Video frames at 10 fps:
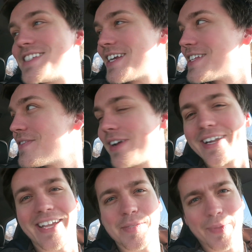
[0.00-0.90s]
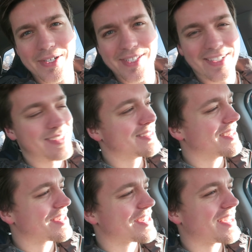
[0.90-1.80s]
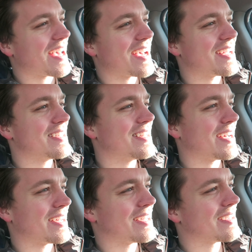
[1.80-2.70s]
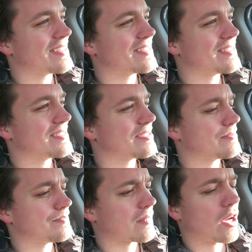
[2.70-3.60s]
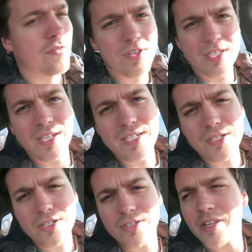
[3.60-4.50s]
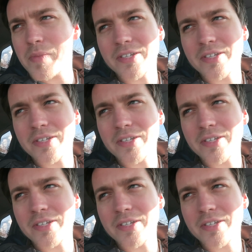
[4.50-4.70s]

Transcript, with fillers: Jen is a very nice person. She had, her visiting teacher showed up.